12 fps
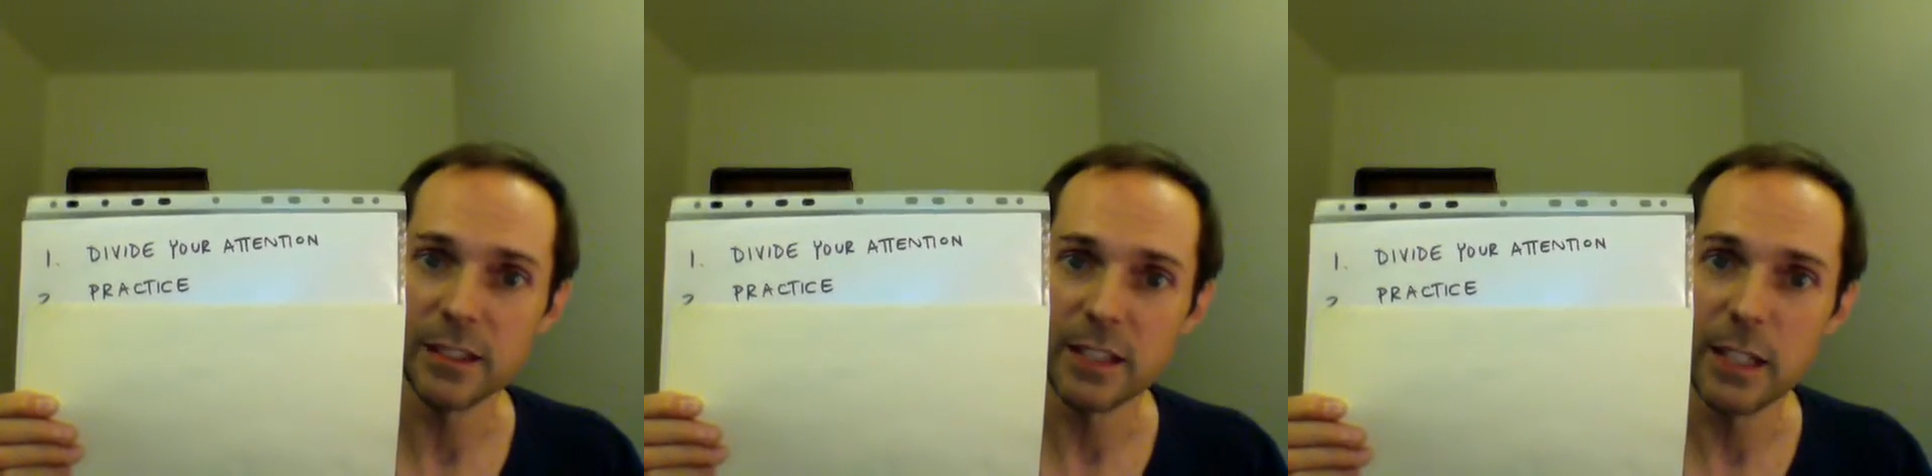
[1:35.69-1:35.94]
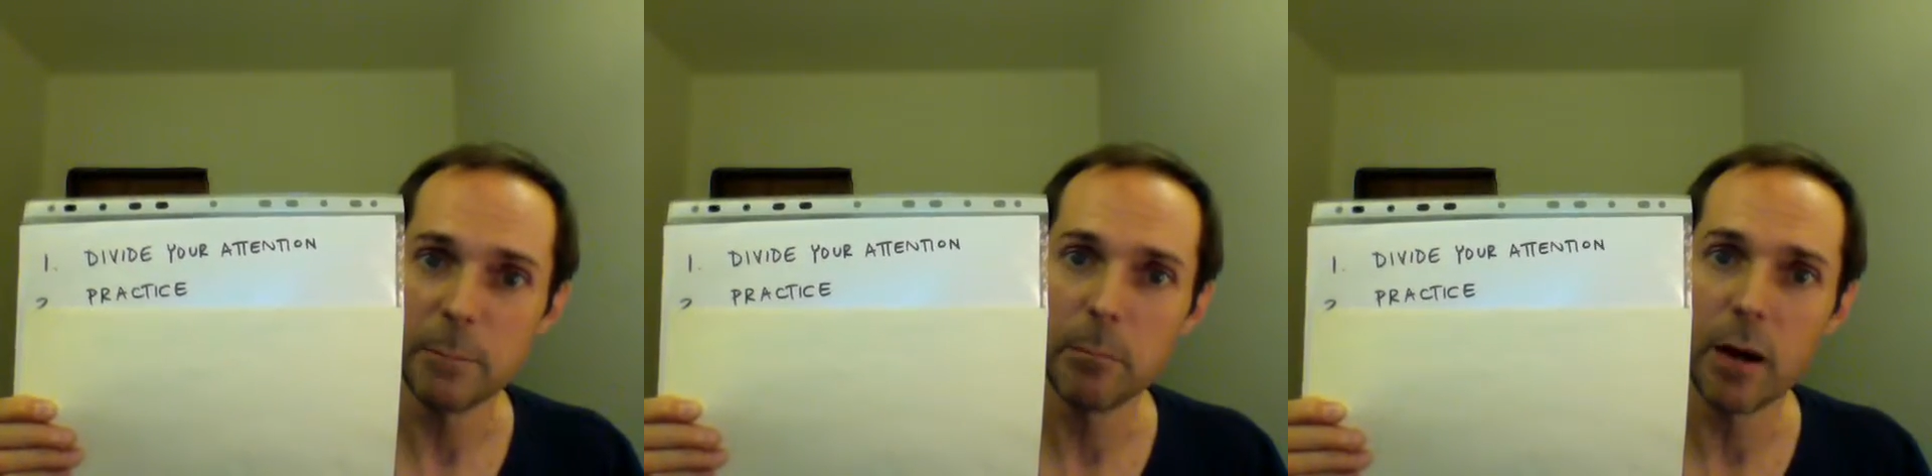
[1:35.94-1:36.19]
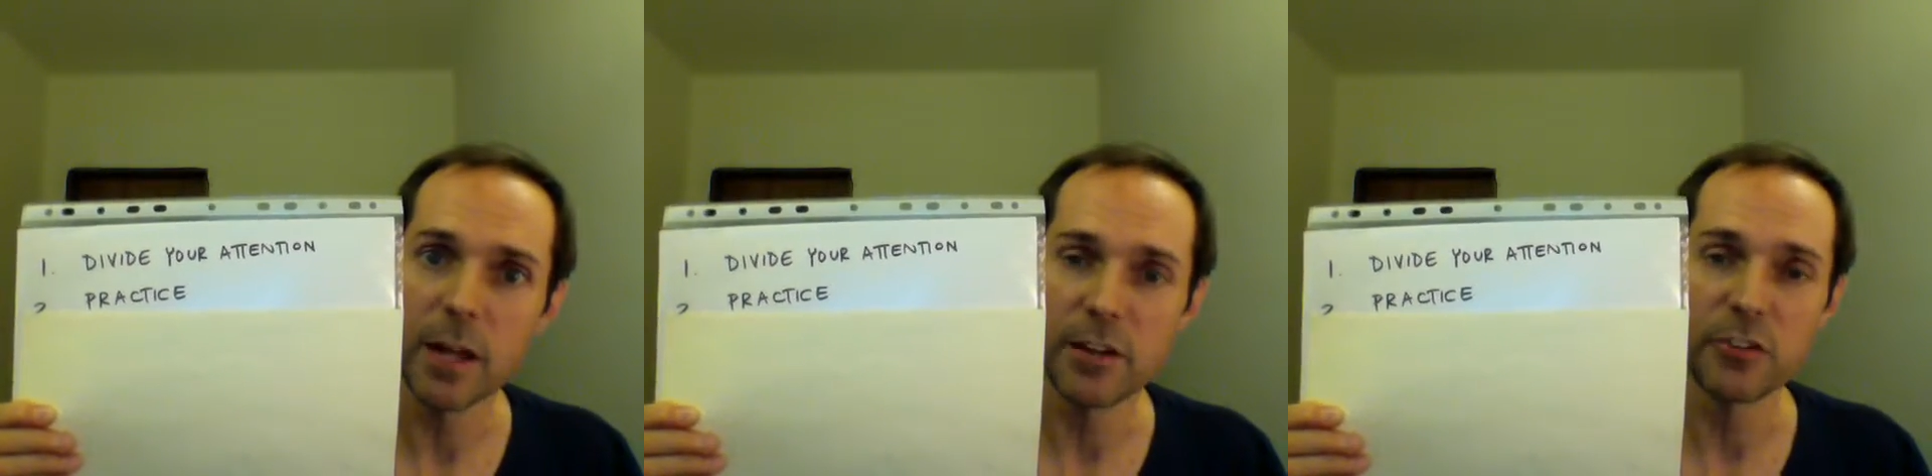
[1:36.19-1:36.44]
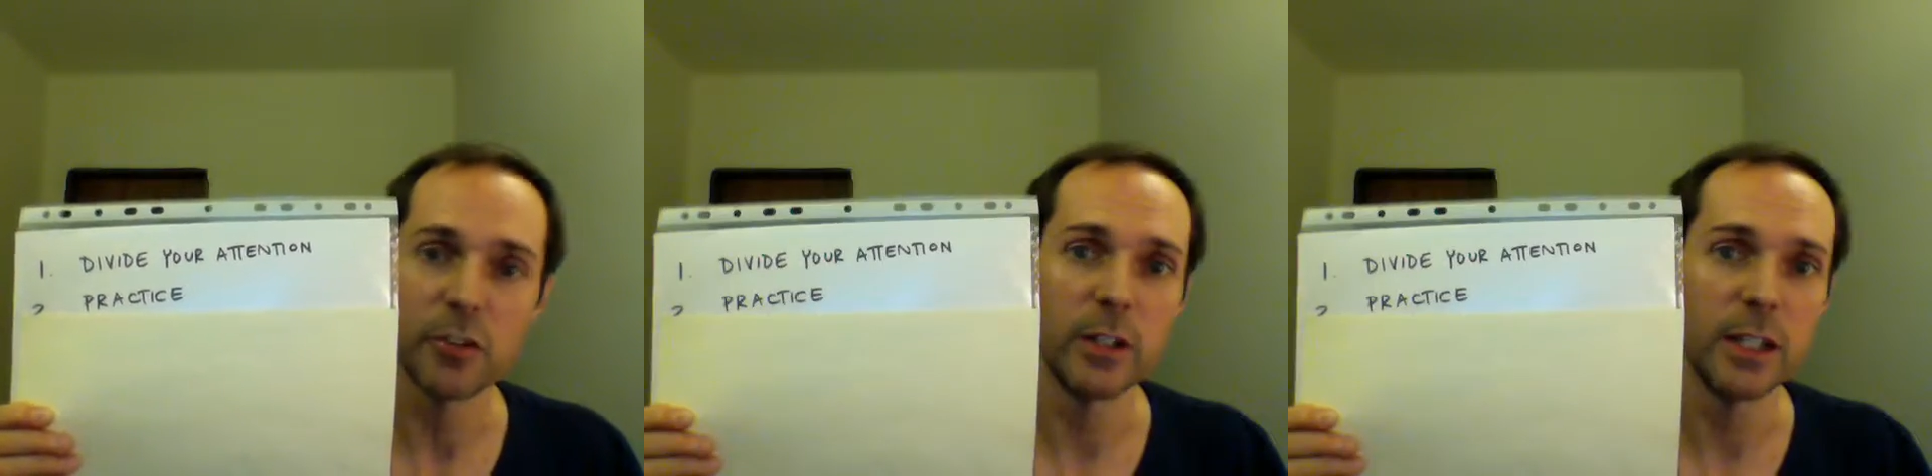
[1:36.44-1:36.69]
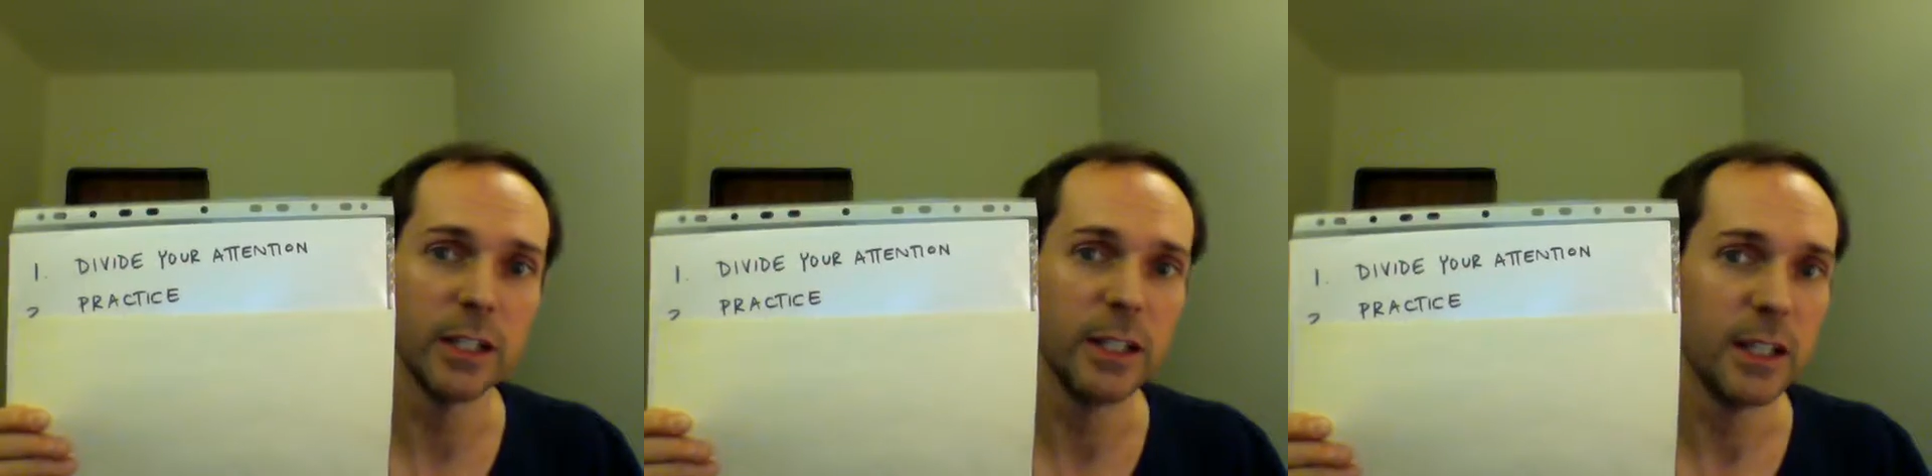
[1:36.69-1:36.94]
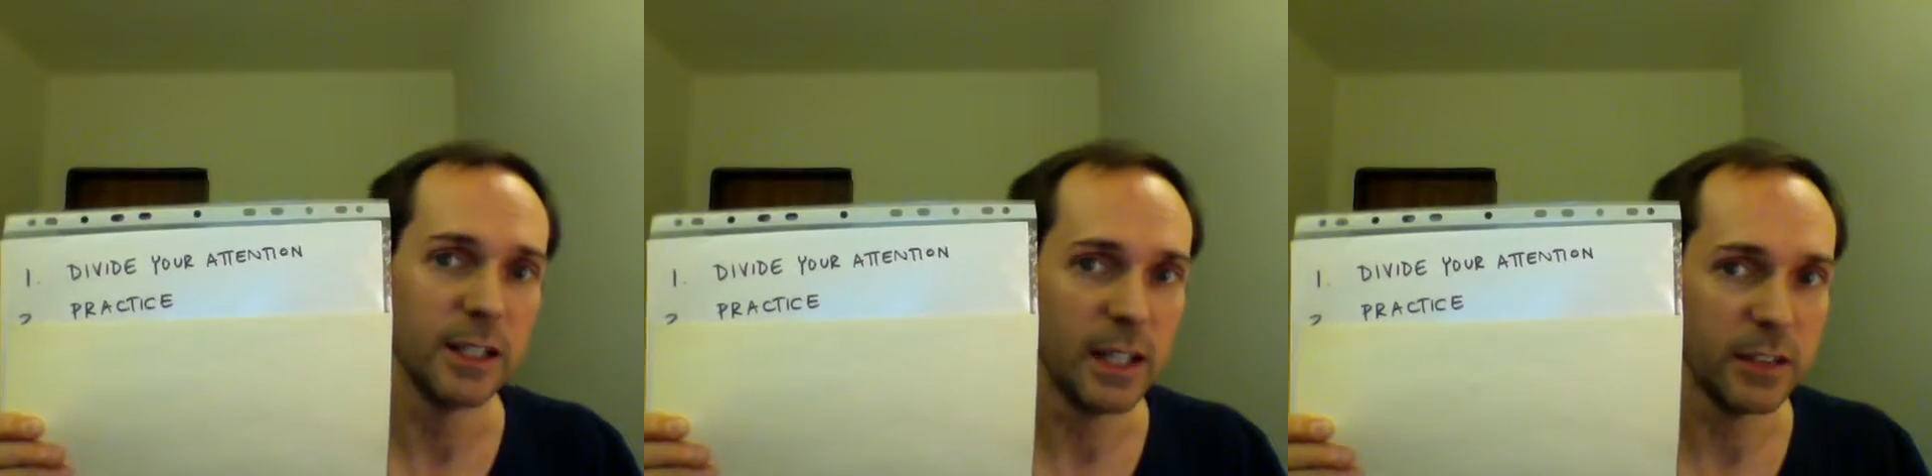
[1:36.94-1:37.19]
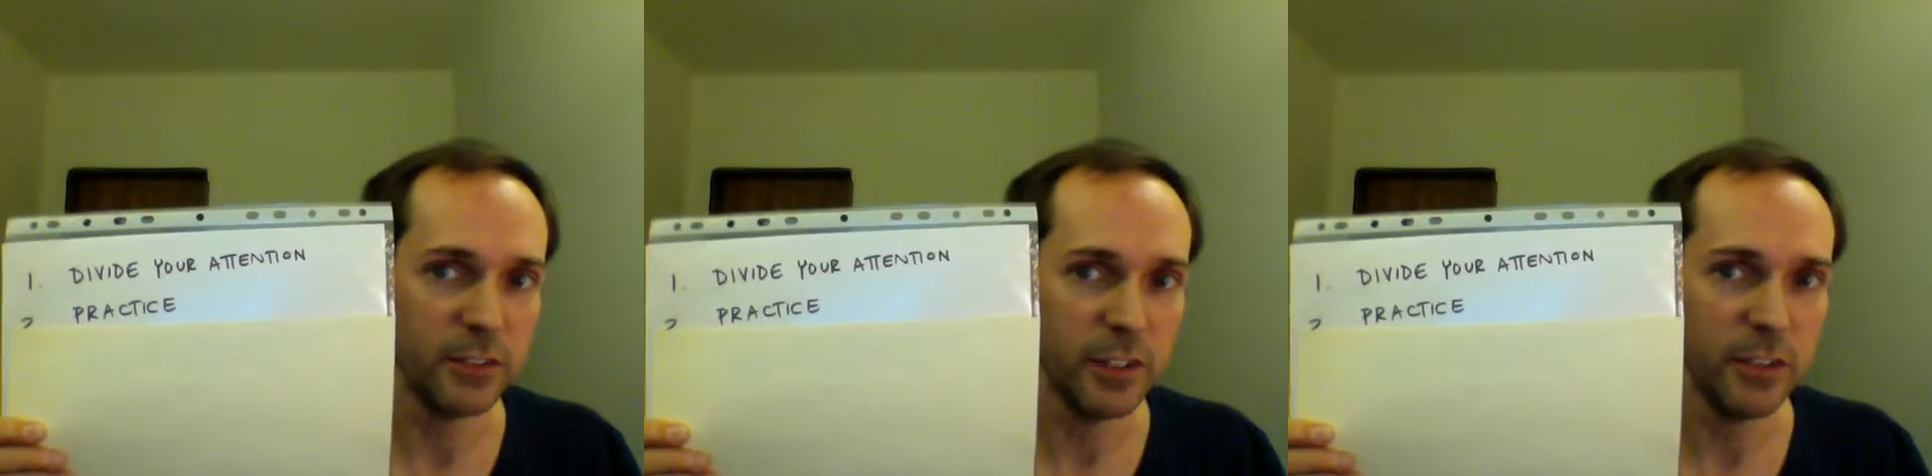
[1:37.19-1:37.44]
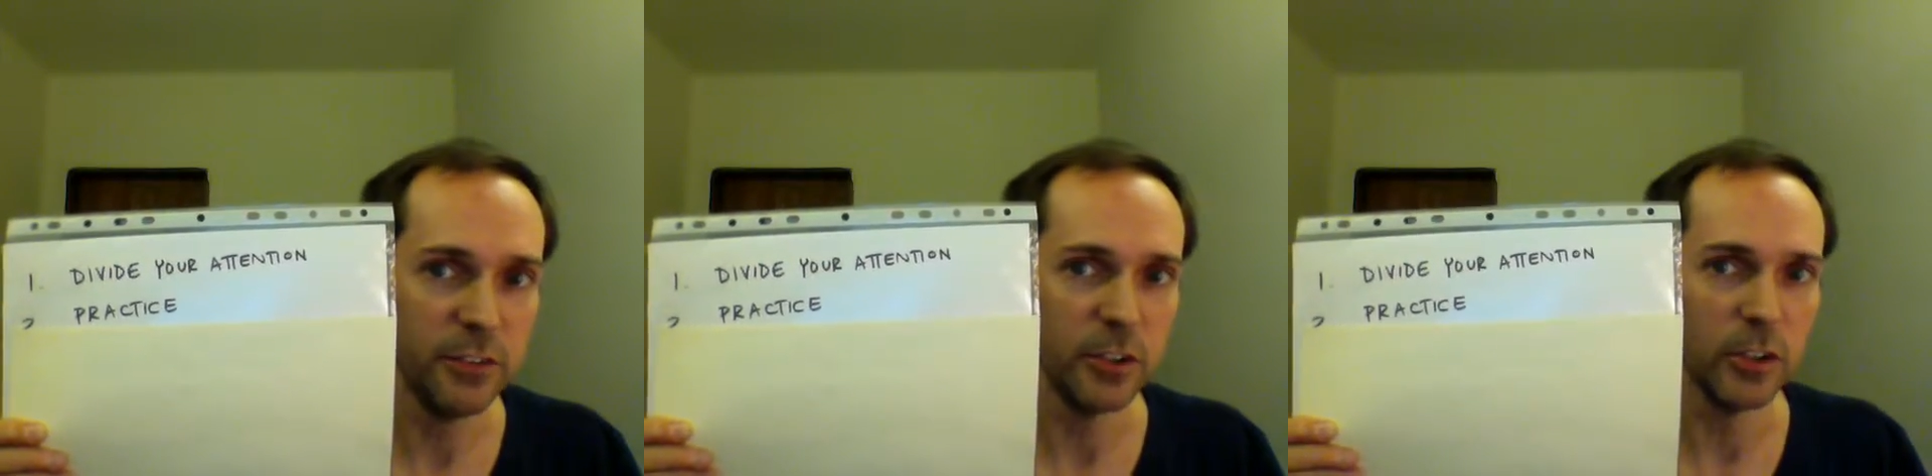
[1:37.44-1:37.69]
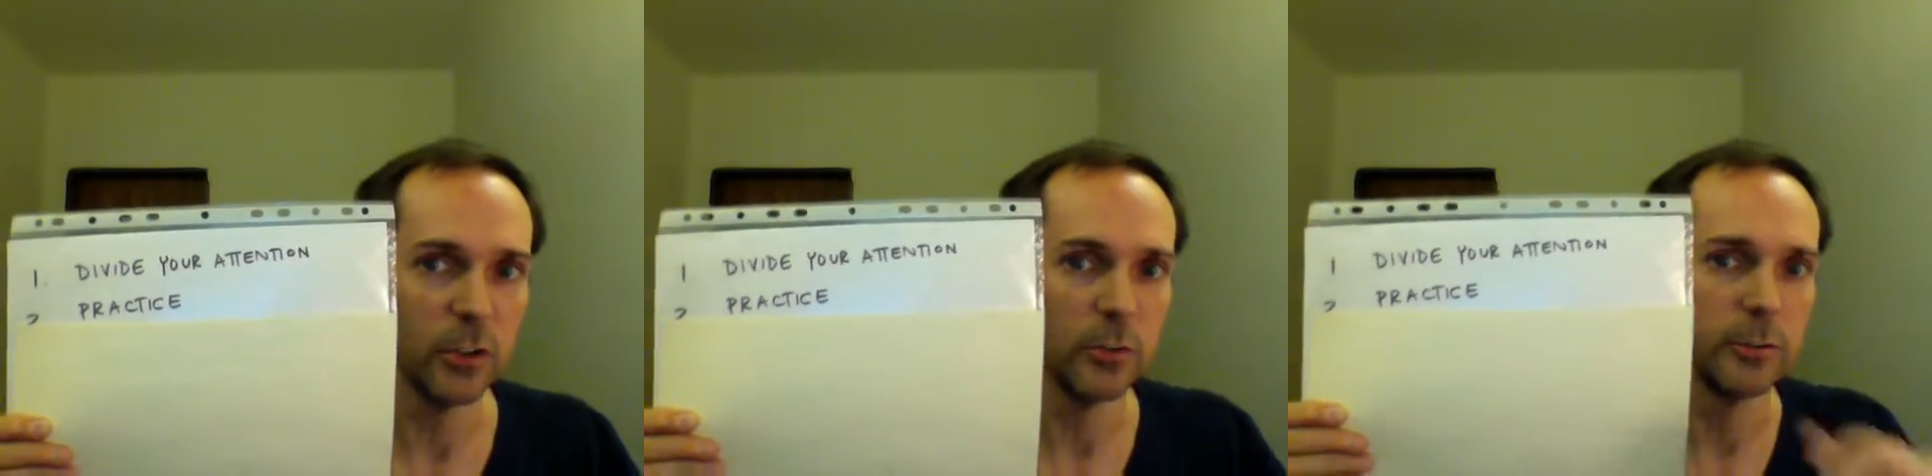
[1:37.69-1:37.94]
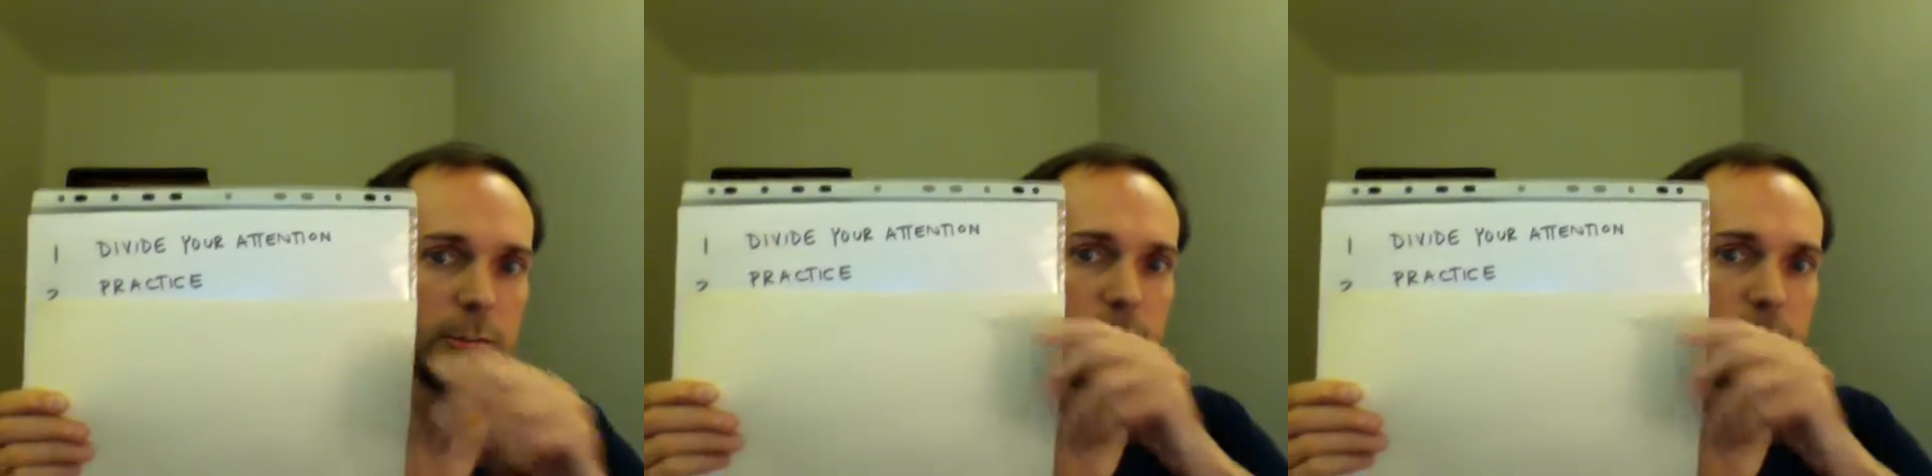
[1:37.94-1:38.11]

keep monitoring. It gets easier.